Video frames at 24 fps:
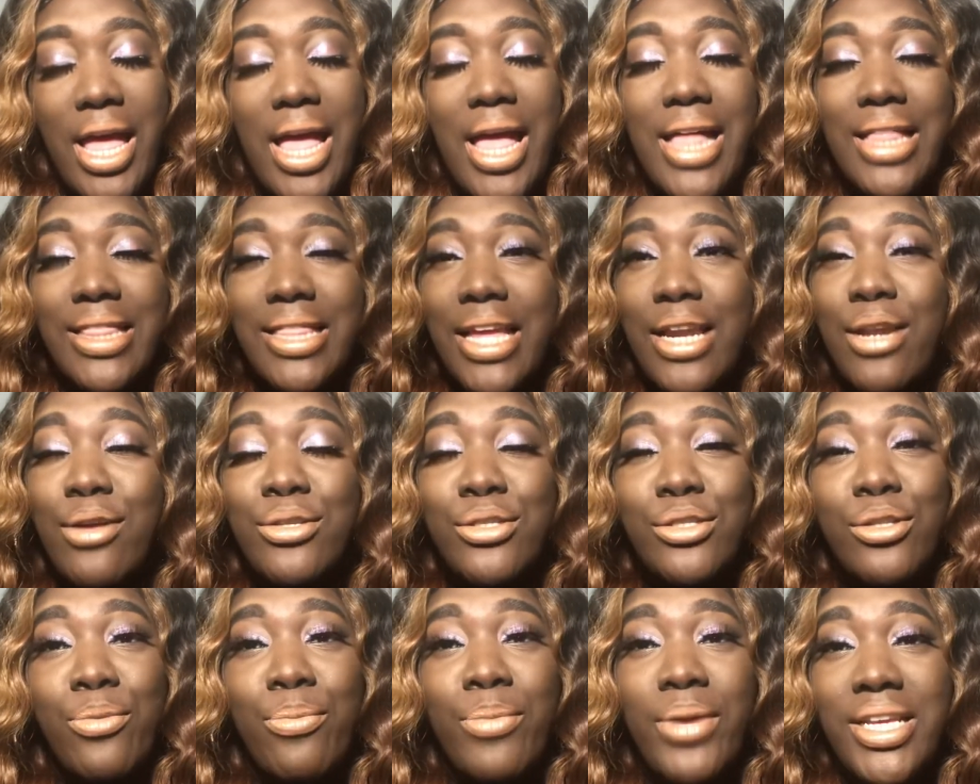That
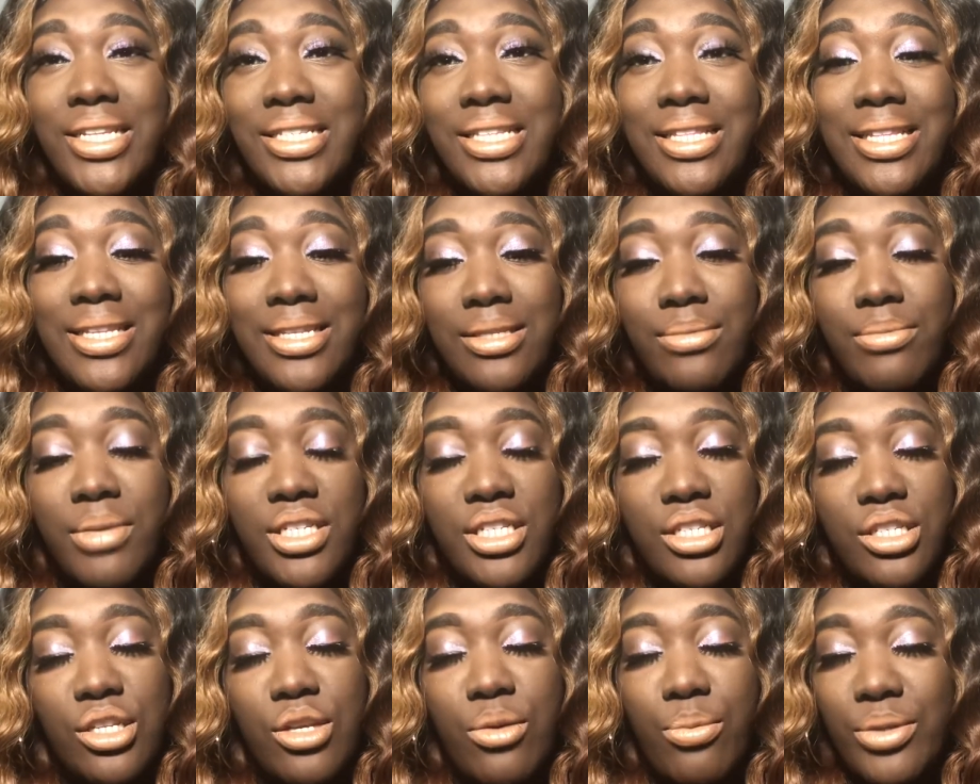also means that this
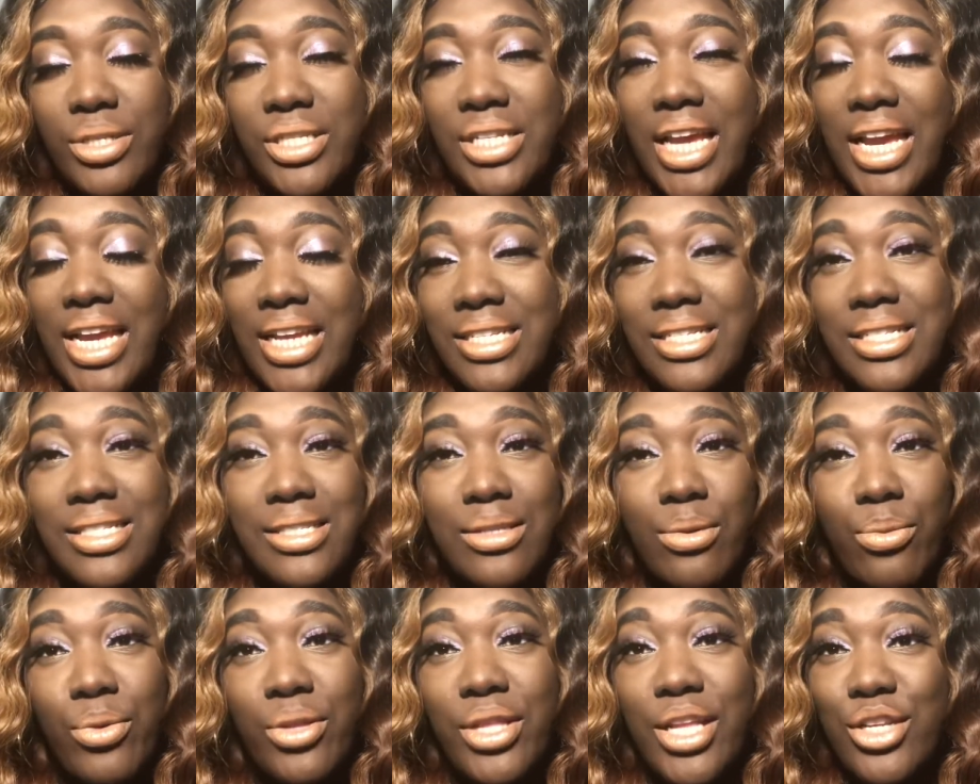message could pertain to
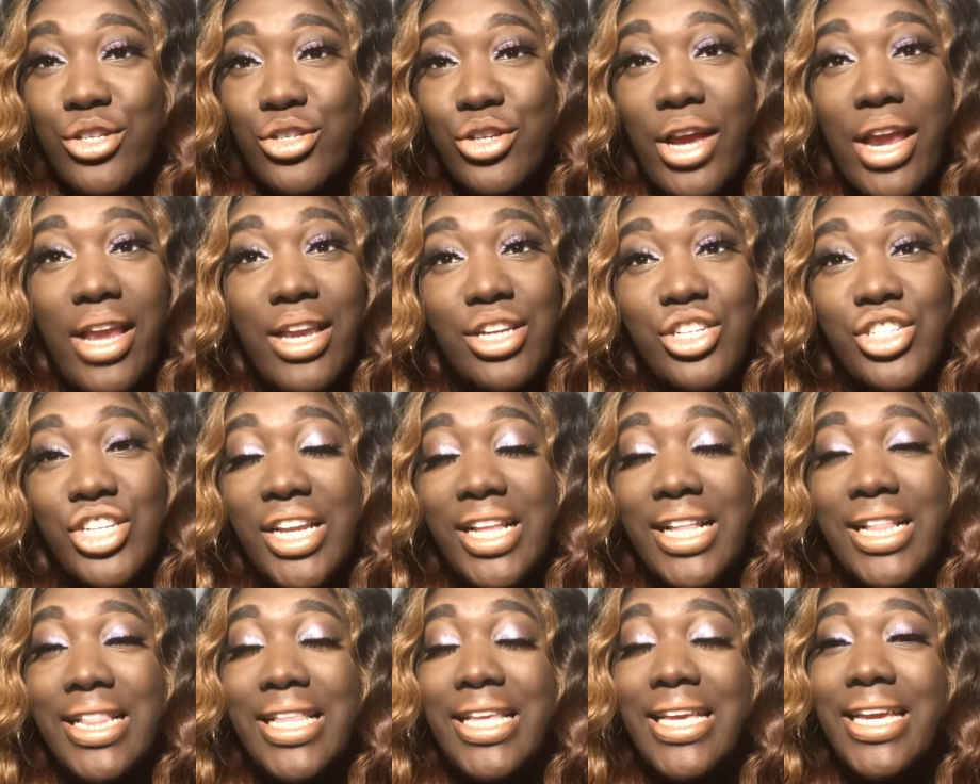someone that you're
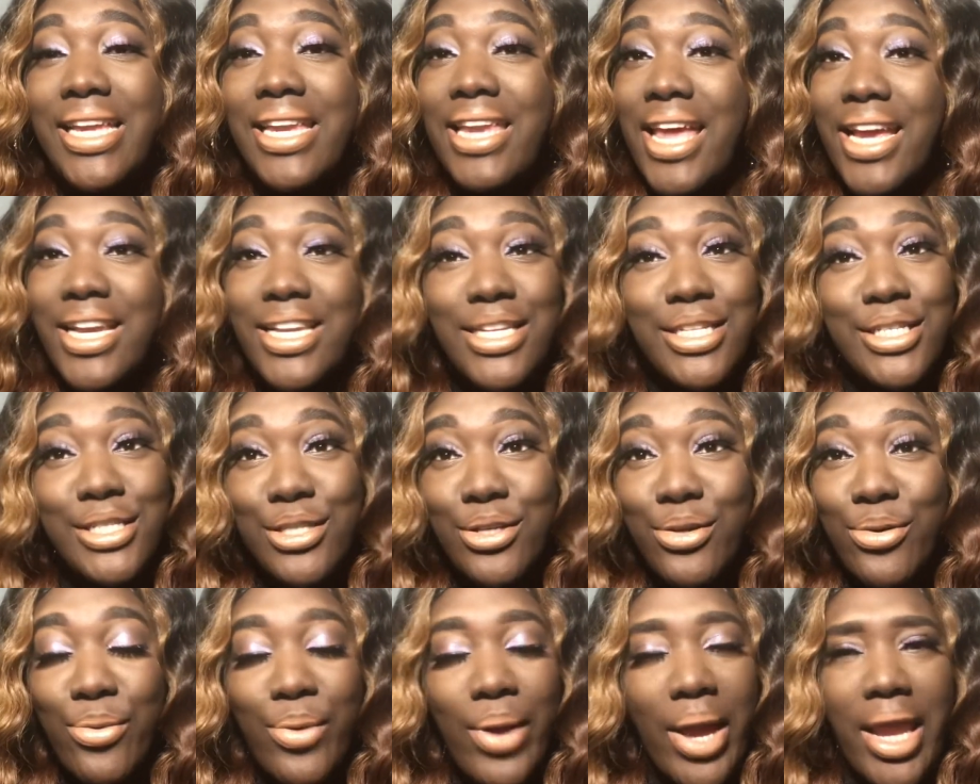energetically connected
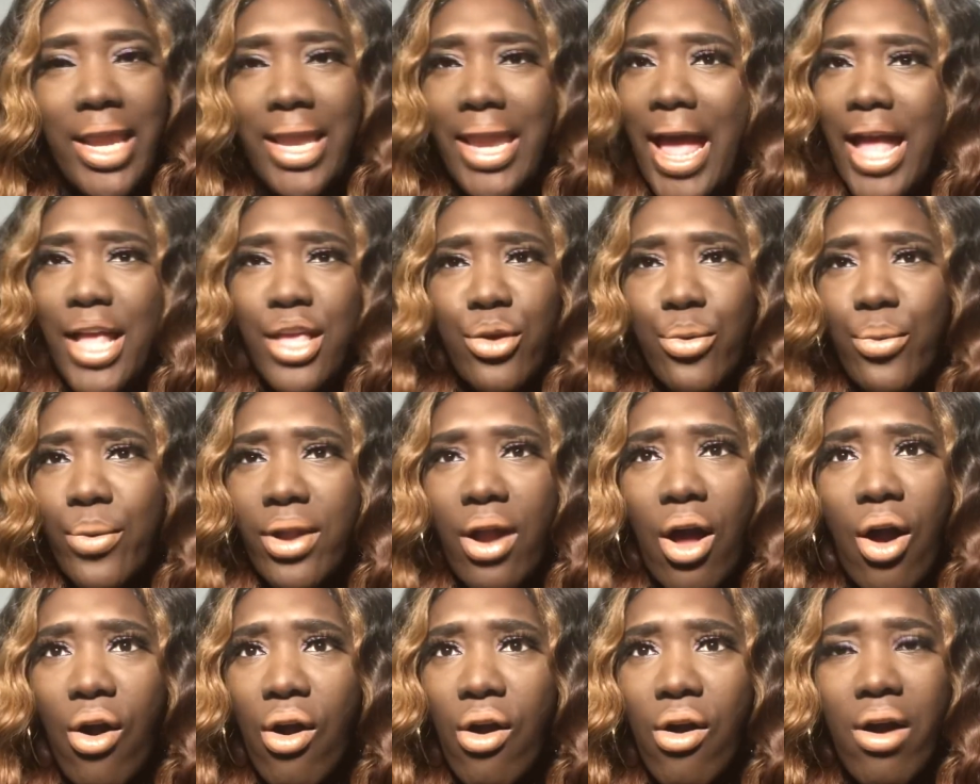to and not you at
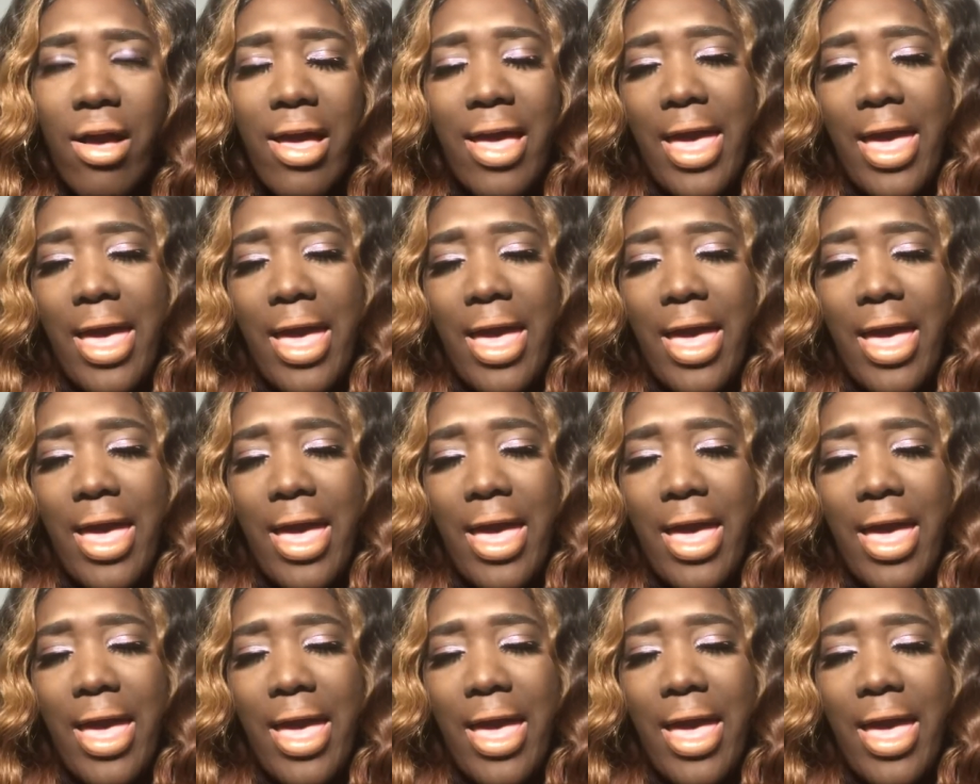all.